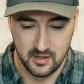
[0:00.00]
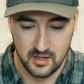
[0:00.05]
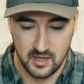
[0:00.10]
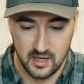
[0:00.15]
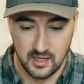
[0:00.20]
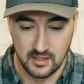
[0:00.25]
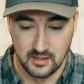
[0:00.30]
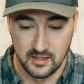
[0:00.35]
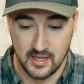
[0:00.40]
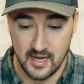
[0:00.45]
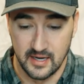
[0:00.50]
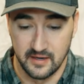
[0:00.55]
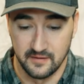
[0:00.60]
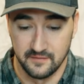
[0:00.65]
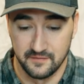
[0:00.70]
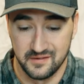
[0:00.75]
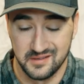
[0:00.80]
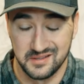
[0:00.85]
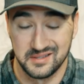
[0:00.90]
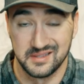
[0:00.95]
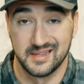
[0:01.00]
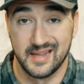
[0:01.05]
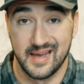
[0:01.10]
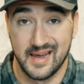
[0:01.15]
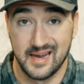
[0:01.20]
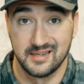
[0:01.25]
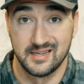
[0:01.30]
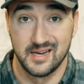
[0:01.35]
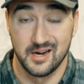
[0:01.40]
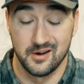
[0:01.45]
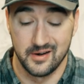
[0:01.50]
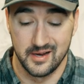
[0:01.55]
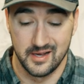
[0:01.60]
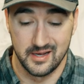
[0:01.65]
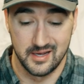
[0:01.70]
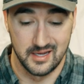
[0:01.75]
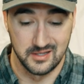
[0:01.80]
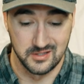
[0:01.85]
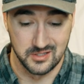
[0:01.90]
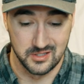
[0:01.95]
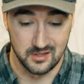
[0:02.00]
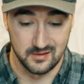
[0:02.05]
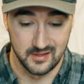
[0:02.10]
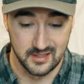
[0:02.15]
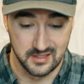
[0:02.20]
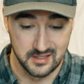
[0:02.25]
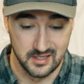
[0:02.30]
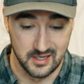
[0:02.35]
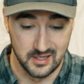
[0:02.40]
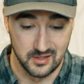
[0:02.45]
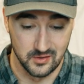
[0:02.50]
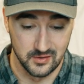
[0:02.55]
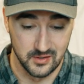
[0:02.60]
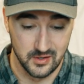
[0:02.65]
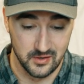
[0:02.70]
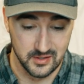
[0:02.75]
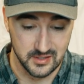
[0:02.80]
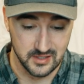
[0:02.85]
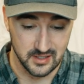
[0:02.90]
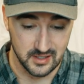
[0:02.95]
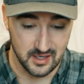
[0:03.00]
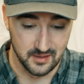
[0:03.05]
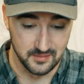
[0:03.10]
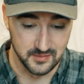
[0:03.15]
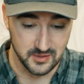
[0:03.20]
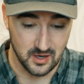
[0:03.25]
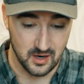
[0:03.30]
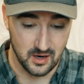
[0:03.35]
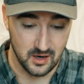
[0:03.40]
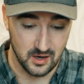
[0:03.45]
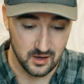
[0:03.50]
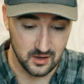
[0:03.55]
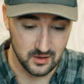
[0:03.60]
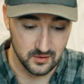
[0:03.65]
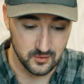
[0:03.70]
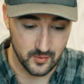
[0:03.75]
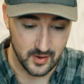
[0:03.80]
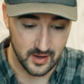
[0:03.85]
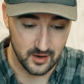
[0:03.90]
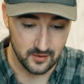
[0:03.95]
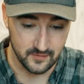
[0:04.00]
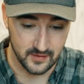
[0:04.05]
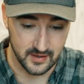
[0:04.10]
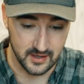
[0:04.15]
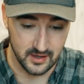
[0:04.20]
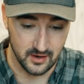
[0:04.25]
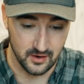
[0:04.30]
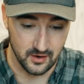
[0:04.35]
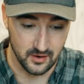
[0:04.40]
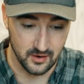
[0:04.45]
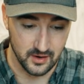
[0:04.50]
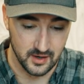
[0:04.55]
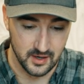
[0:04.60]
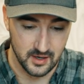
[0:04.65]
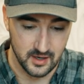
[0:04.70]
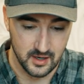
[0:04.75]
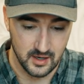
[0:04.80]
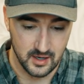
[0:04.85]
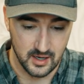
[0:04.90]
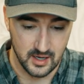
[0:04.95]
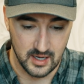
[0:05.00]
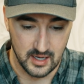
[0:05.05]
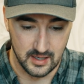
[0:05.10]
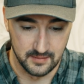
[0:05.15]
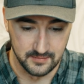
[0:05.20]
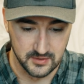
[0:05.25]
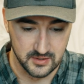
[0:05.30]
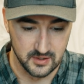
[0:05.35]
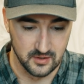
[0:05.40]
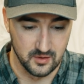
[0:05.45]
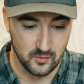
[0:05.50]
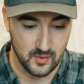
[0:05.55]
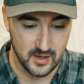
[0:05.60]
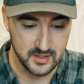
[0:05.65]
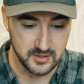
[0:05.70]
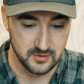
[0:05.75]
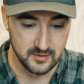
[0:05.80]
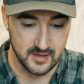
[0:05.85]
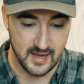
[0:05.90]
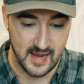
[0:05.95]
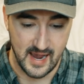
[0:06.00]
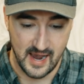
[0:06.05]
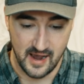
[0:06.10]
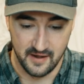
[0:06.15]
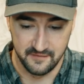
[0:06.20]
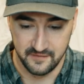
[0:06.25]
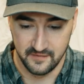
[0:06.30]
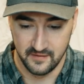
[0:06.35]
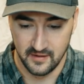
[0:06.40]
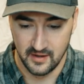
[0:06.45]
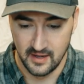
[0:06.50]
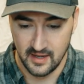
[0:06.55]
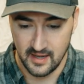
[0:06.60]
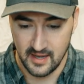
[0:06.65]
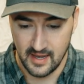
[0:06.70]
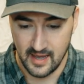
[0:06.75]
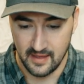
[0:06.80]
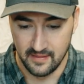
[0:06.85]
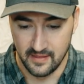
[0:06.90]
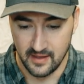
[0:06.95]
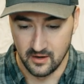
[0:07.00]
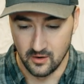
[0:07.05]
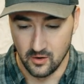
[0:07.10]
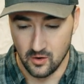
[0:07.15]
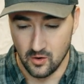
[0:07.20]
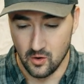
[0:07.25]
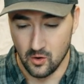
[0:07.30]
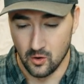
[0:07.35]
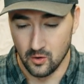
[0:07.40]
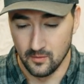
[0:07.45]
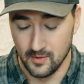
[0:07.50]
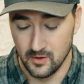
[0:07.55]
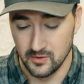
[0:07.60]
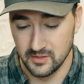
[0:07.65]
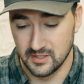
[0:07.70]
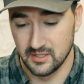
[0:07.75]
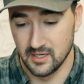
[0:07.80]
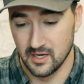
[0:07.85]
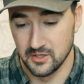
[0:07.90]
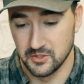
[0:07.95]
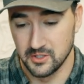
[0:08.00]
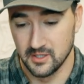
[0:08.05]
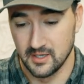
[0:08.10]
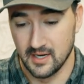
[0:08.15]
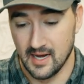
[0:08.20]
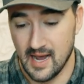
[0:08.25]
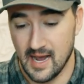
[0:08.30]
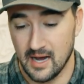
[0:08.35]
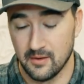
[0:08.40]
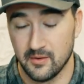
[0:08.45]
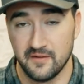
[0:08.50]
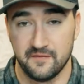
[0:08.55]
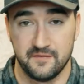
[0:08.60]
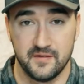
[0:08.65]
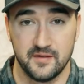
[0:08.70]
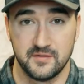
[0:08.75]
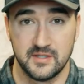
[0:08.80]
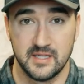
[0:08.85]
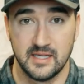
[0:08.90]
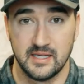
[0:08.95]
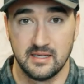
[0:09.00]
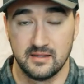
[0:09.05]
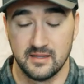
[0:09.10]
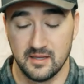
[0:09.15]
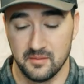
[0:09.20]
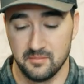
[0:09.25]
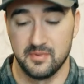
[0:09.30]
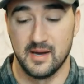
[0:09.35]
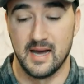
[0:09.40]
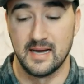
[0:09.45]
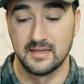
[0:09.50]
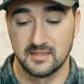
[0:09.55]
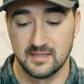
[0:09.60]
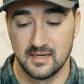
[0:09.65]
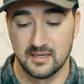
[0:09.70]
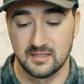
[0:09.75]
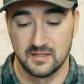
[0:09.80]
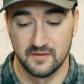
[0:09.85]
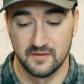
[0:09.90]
a lot of land area in Salt Lake City. You'll notice it comes all the way over here to the western half, and then almost touching Highway 15 that bisects the